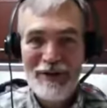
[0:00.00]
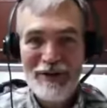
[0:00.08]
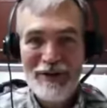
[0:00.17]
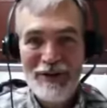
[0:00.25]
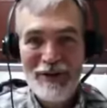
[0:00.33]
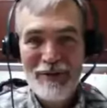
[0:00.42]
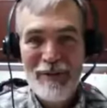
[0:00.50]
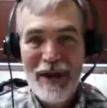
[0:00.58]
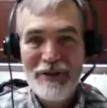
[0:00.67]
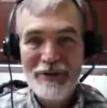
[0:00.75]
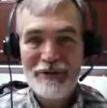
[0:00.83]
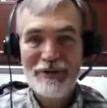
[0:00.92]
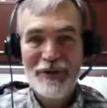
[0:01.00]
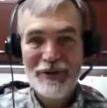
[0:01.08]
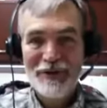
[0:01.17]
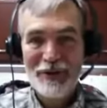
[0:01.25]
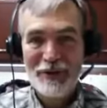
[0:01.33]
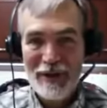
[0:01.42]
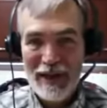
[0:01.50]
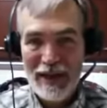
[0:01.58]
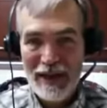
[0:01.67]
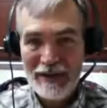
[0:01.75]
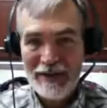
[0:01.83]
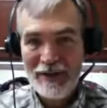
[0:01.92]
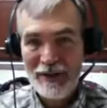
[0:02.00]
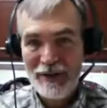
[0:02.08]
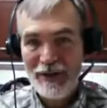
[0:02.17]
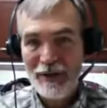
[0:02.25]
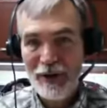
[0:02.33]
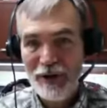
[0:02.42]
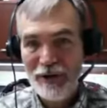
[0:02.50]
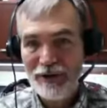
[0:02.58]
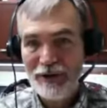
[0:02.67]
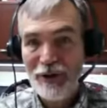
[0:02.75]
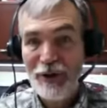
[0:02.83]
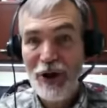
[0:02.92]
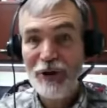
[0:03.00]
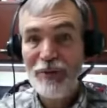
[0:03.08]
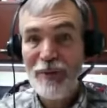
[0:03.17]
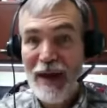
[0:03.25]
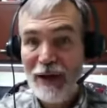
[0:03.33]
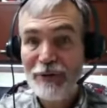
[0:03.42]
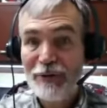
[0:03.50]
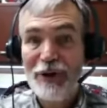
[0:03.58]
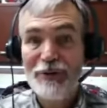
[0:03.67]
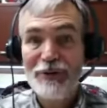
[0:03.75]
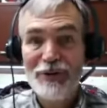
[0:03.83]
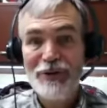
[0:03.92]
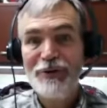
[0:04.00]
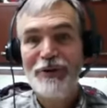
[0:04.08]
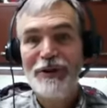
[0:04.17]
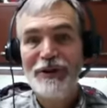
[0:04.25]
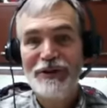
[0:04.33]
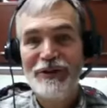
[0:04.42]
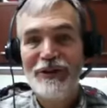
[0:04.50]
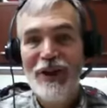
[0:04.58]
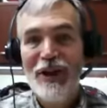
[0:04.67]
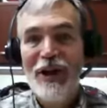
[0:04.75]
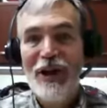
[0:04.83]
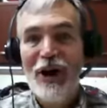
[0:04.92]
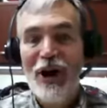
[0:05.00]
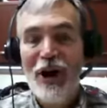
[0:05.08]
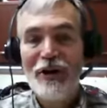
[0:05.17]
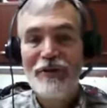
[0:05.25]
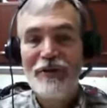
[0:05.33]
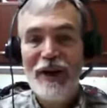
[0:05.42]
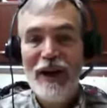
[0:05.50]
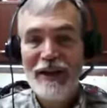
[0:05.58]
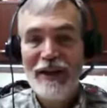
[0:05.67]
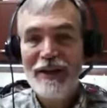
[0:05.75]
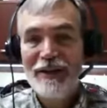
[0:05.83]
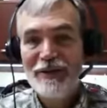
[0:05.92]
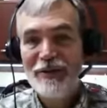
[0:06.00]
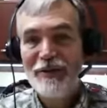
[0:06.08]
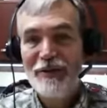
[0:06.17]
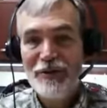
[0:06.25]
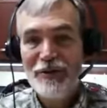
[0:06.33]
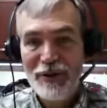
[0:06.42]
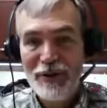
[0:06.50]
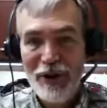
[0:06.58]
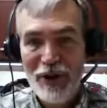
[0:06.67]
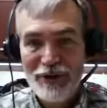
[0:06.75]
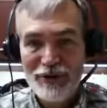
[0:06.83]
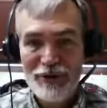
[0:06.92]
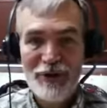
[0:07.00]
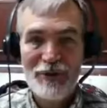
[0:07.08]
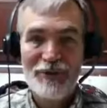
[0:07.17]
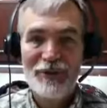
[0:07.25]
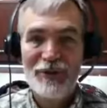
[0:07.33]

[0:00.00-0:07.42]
the major foods that we eat, the so-called macronutrients, are divided into three large groups.